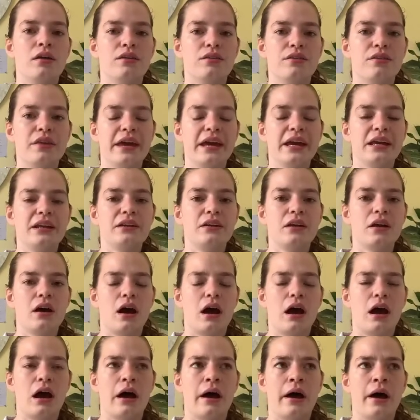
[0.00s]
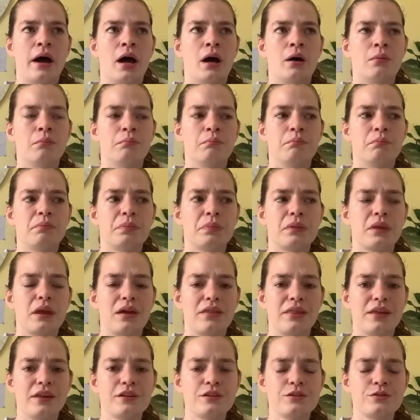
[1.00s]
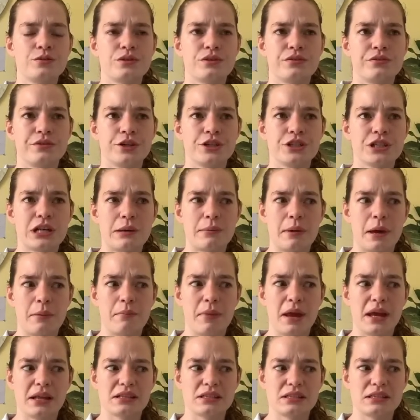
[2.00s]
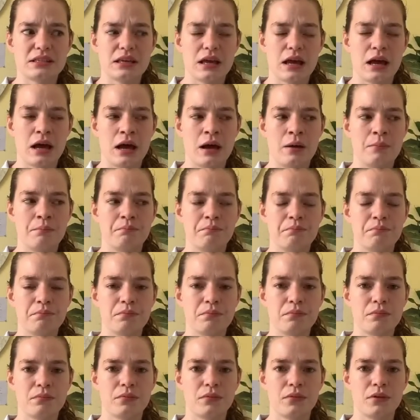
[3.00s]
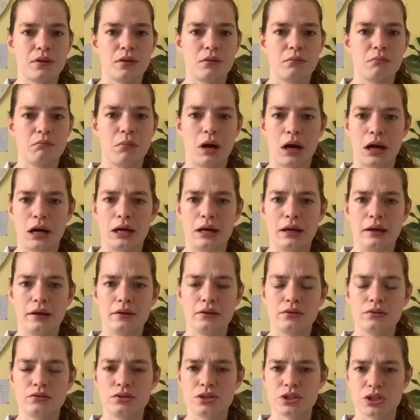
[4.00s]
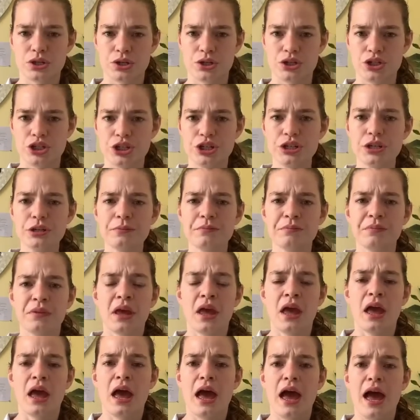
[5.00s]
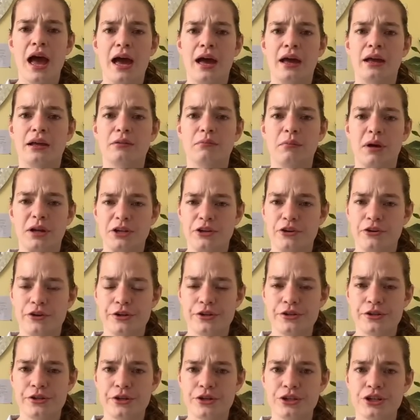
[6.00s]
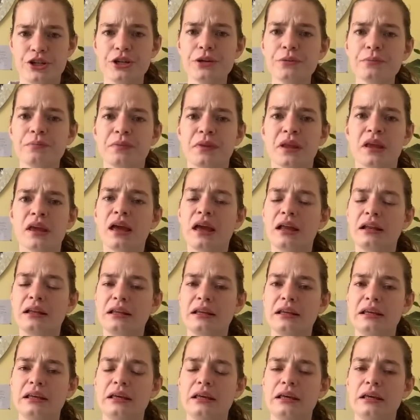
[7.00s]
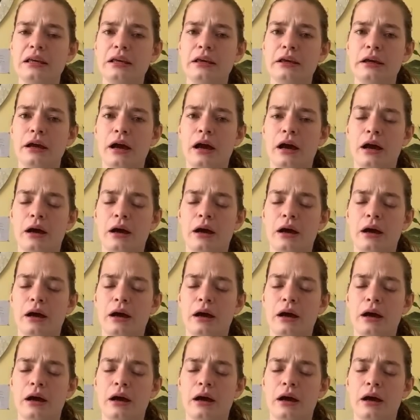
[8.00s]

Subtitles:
Then I think this was the first time I met my surgeon and my neurosurgeon, and he